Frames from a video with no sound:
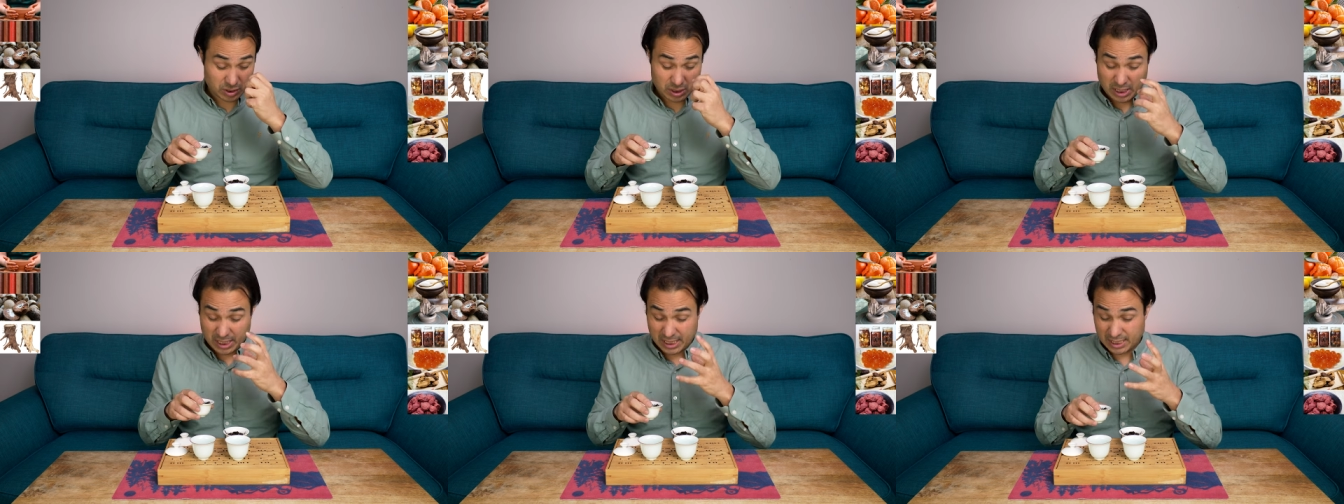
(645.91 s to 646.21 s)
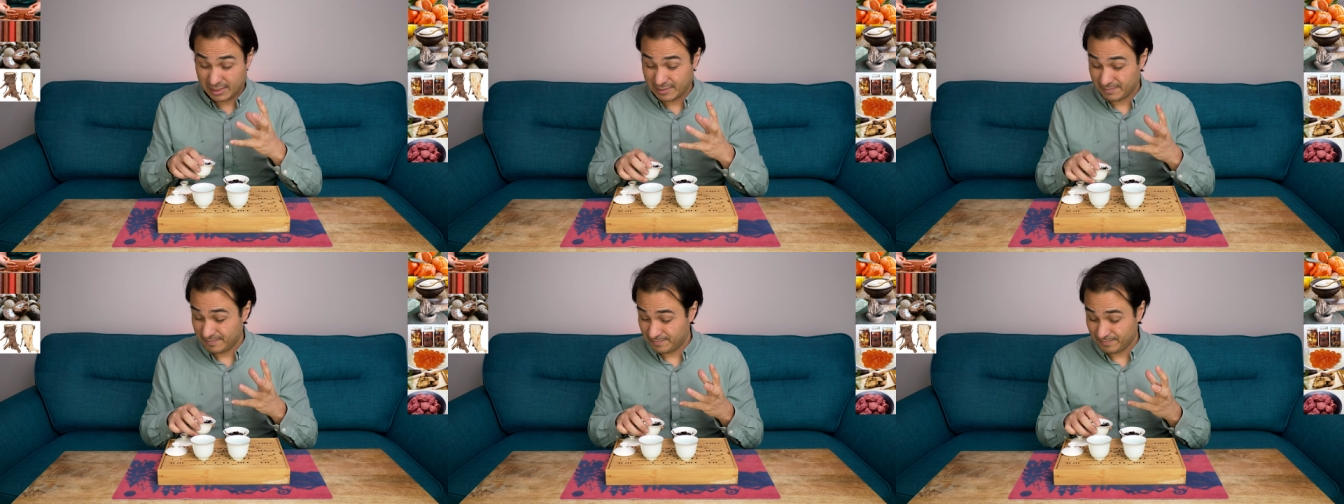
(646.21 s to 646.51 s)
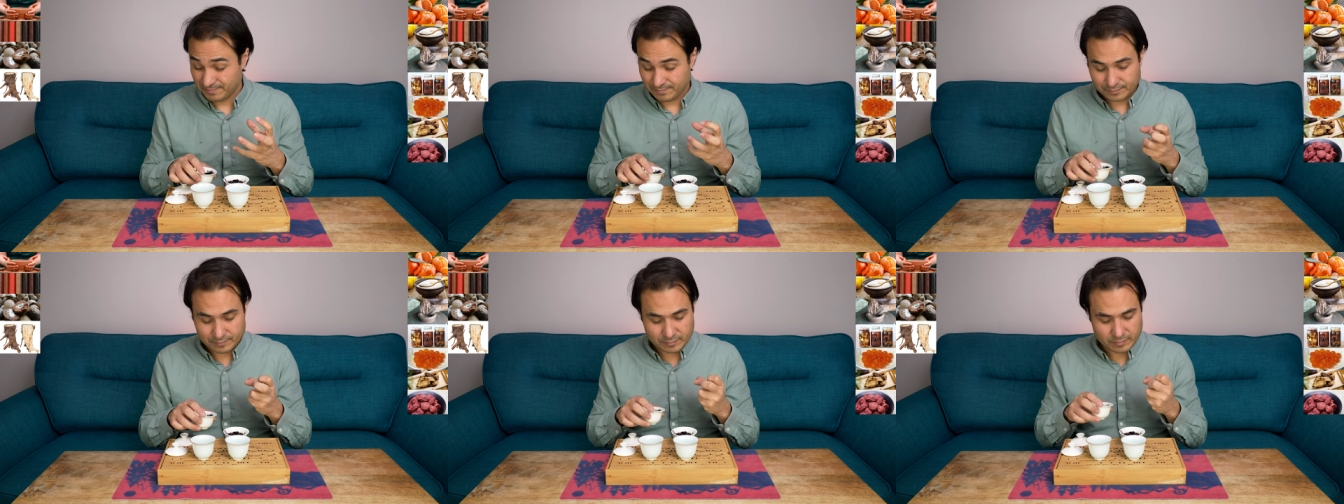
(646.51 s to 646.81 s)
like,
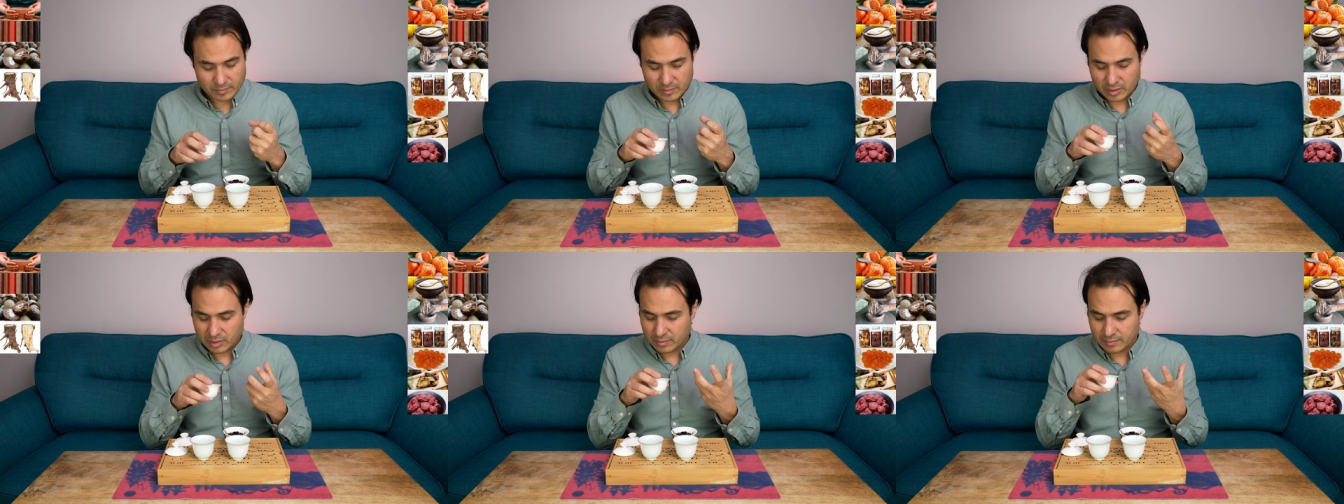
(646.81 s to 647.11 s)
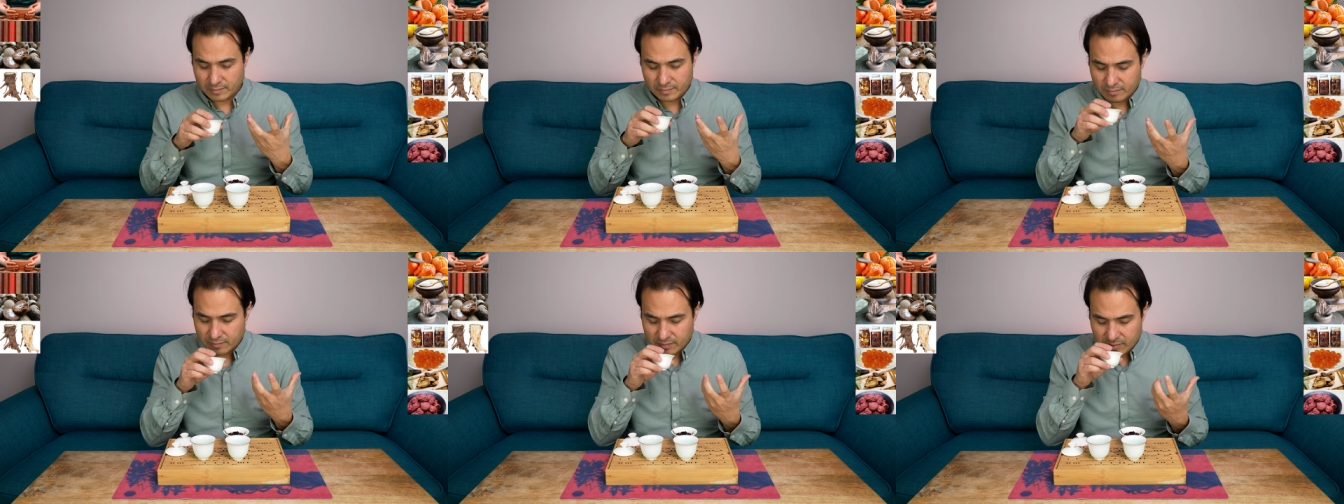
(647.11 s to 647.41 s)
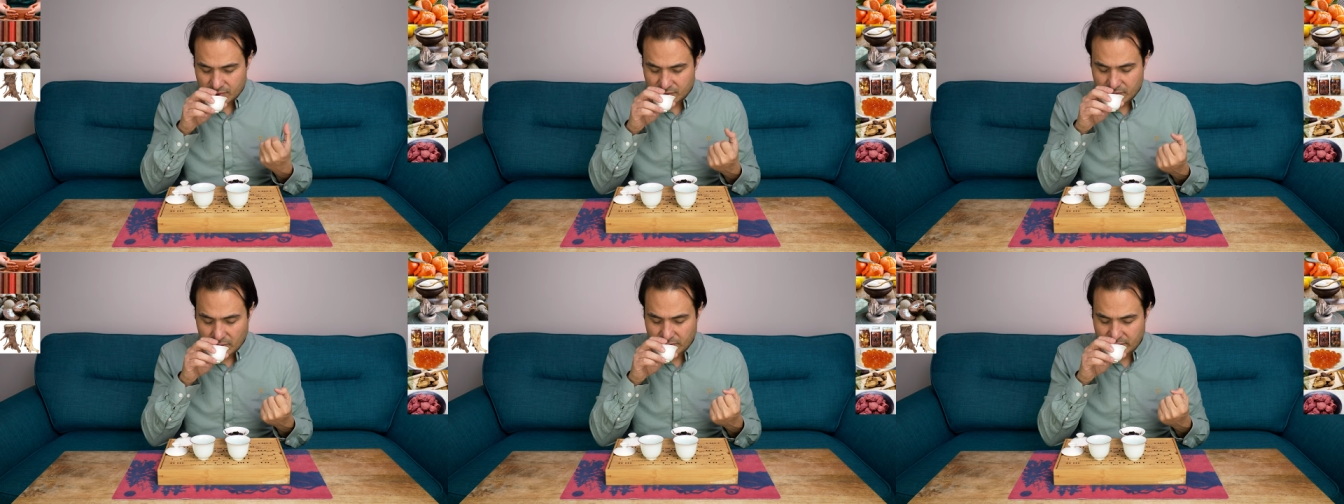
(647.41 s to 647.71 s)

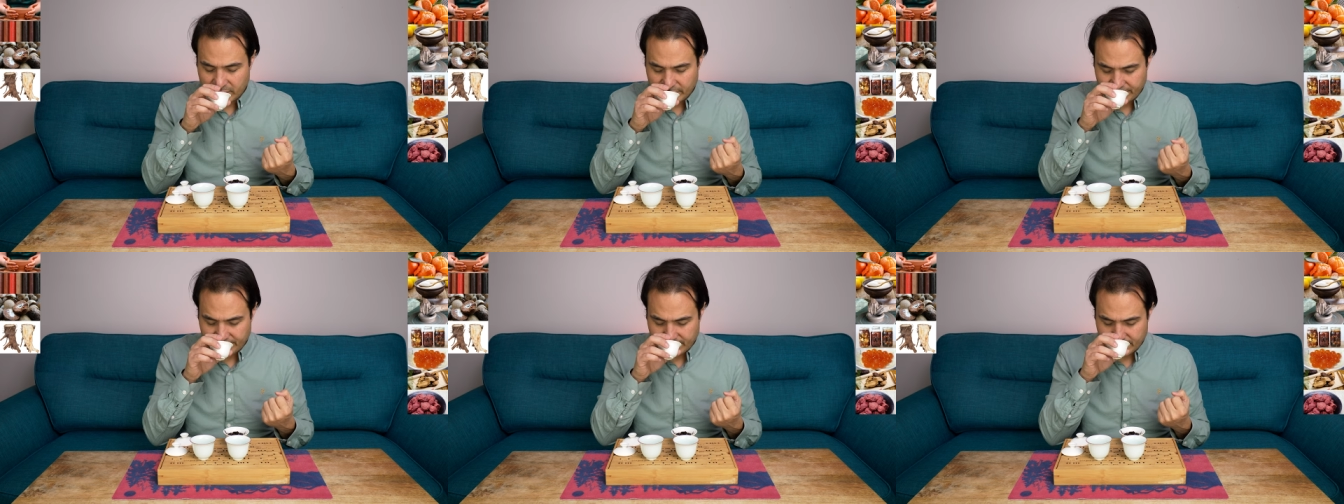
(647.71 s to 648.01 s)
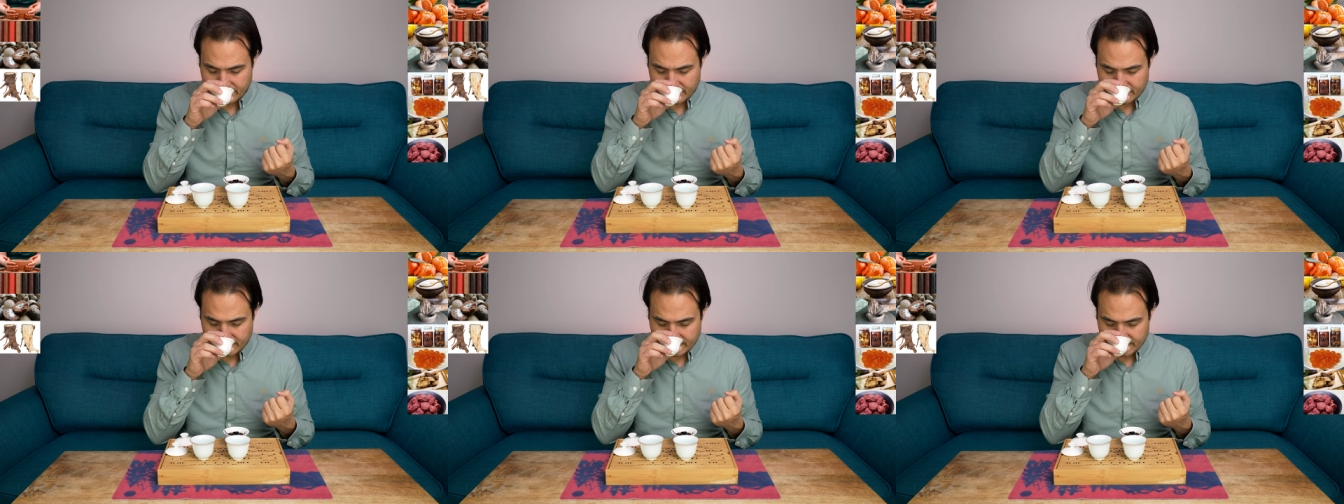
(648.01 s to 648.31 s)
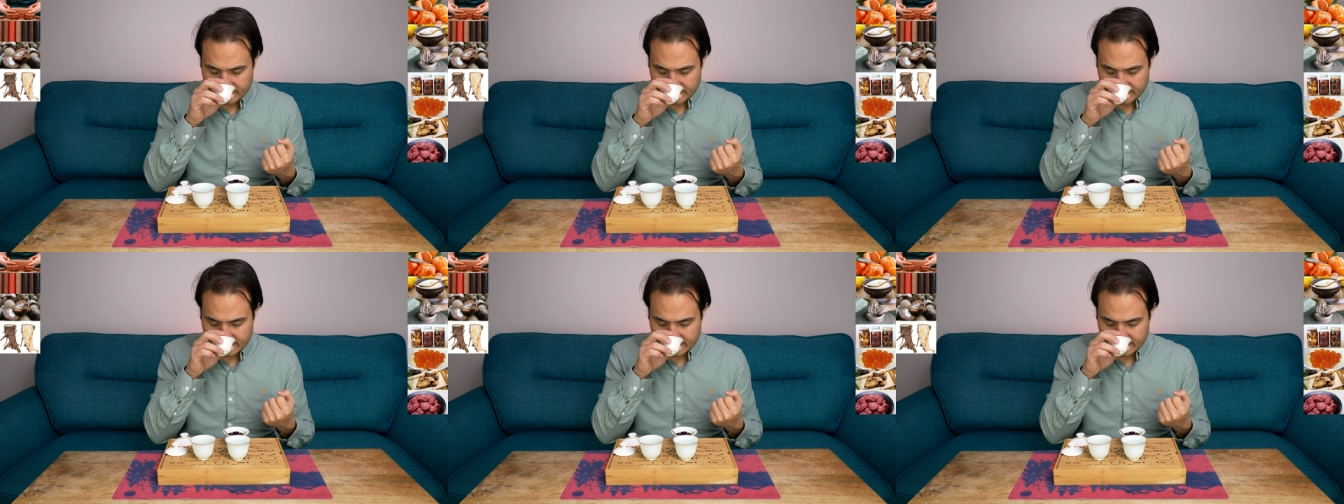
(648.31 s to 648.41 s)
so different.